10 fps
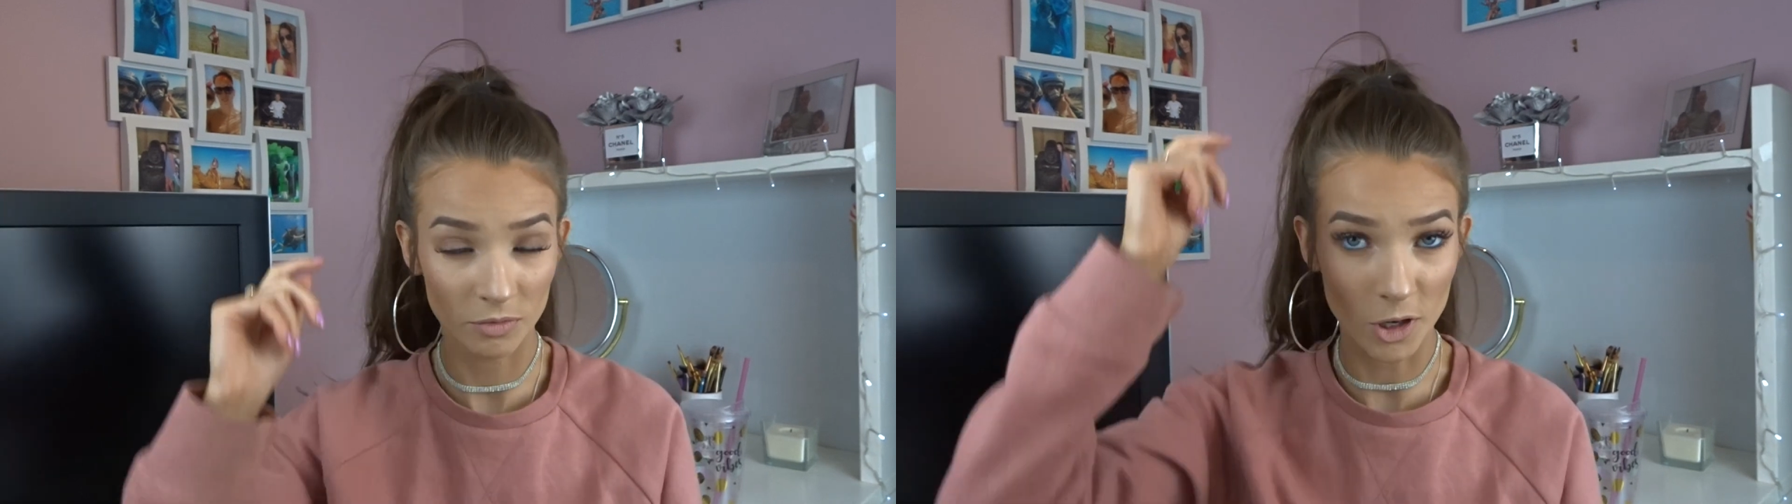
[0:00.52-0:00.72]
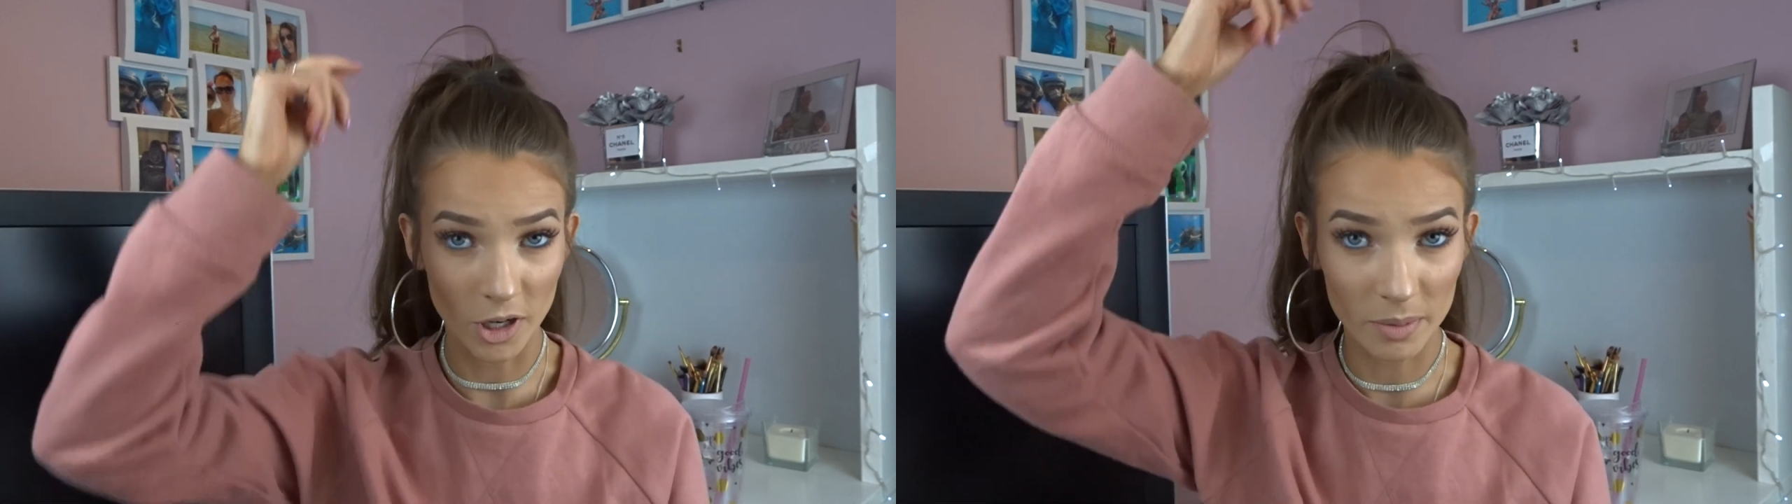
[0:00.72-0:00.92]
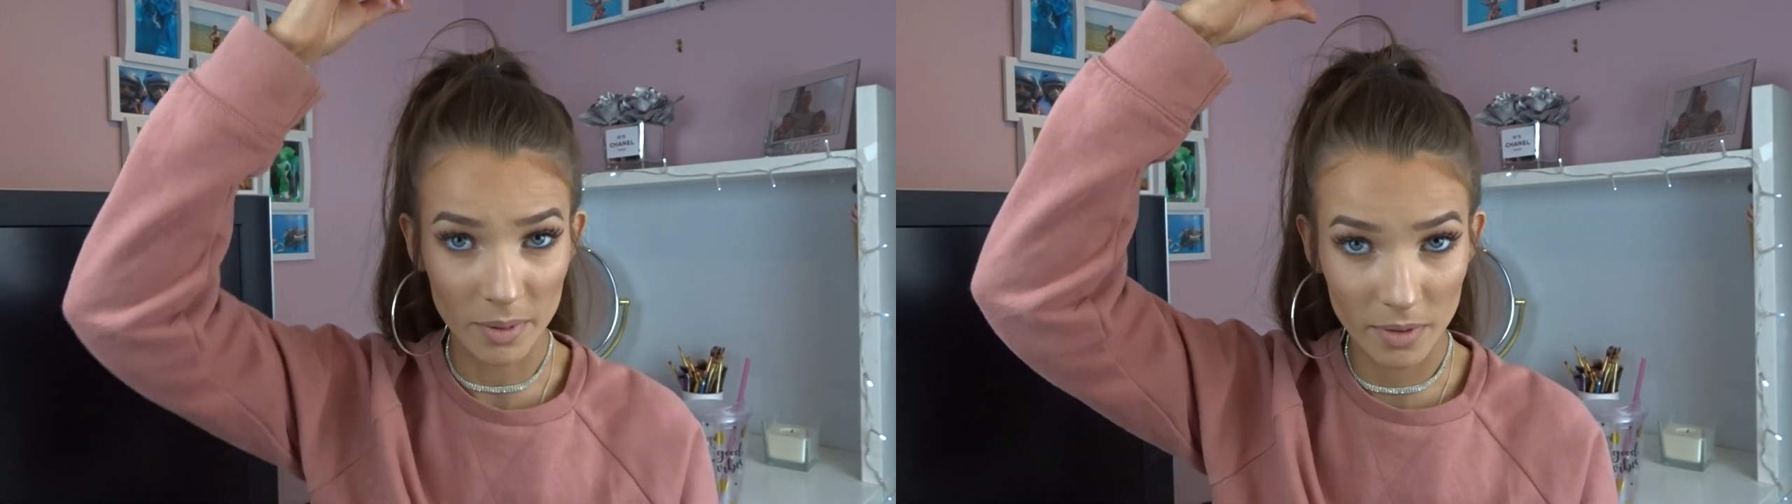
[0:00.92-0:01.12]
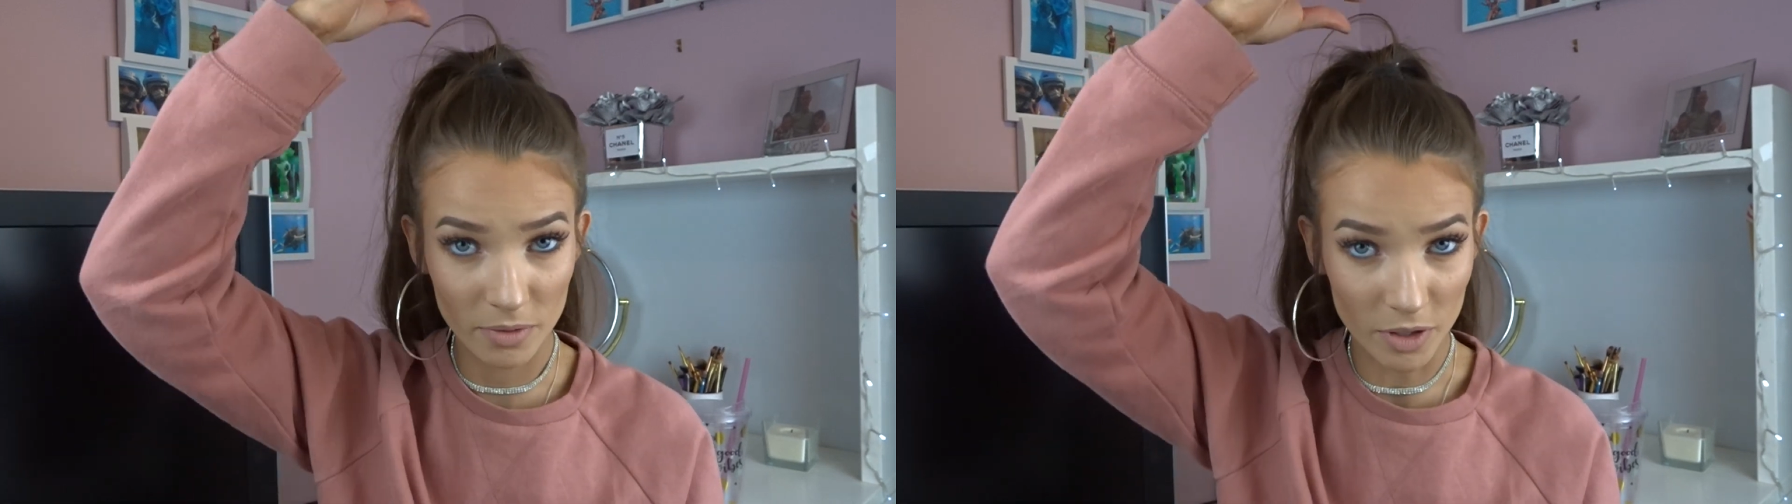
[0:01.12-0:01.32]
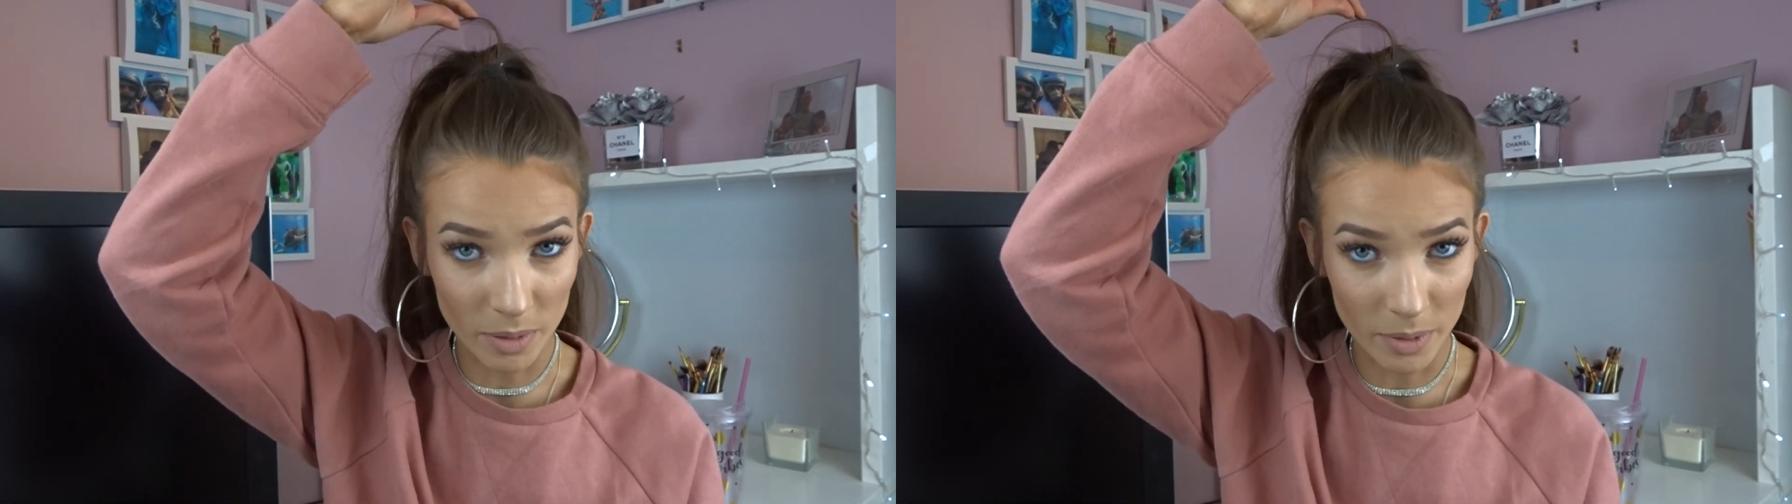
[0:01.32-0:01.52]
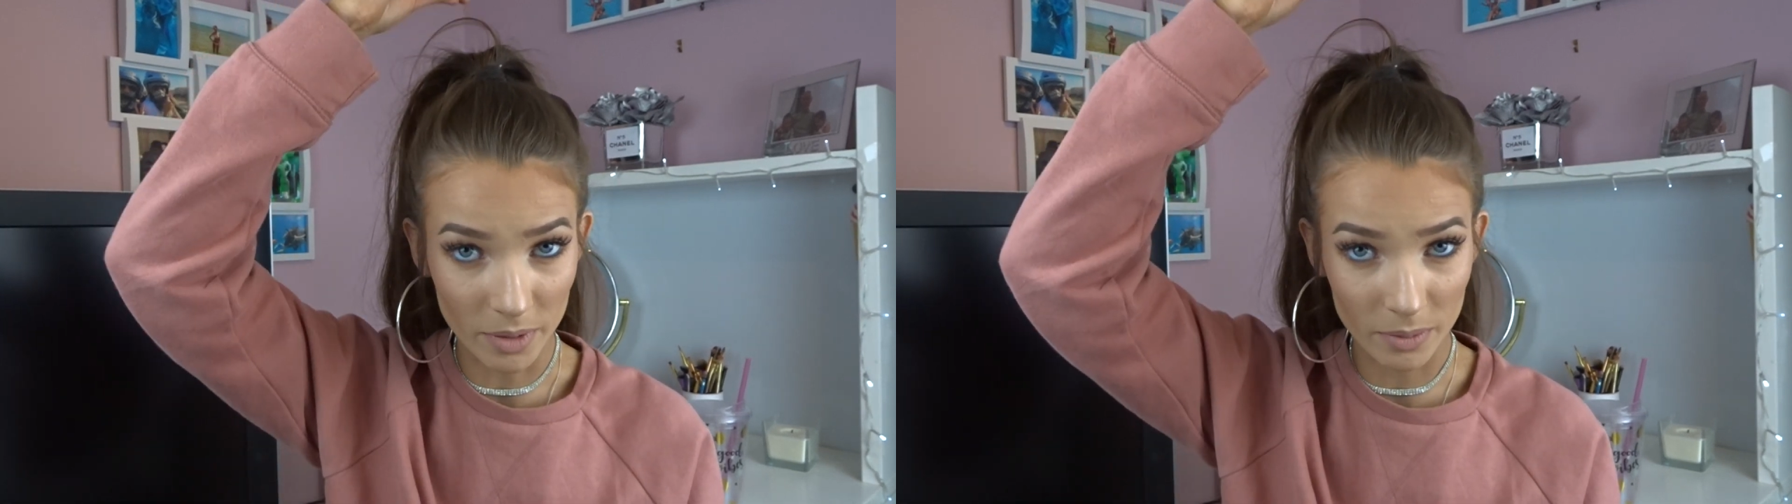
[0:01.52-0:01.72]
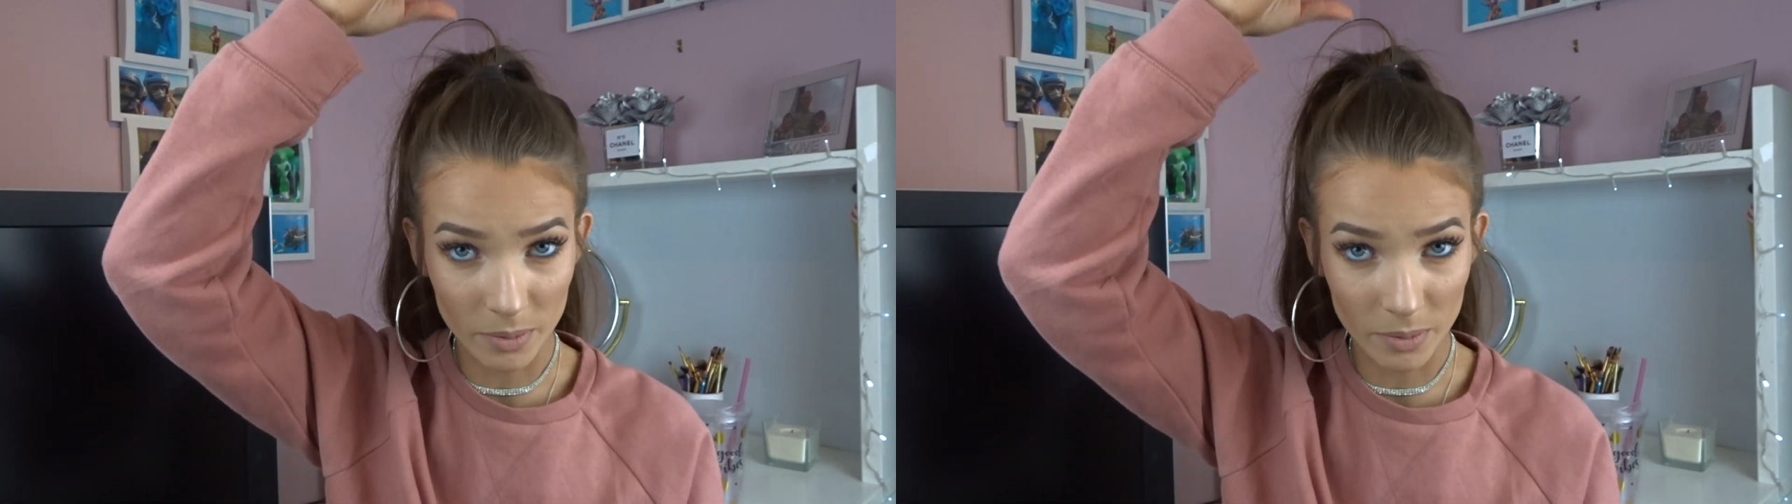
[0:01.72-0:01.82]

Well, I'm not making funny, but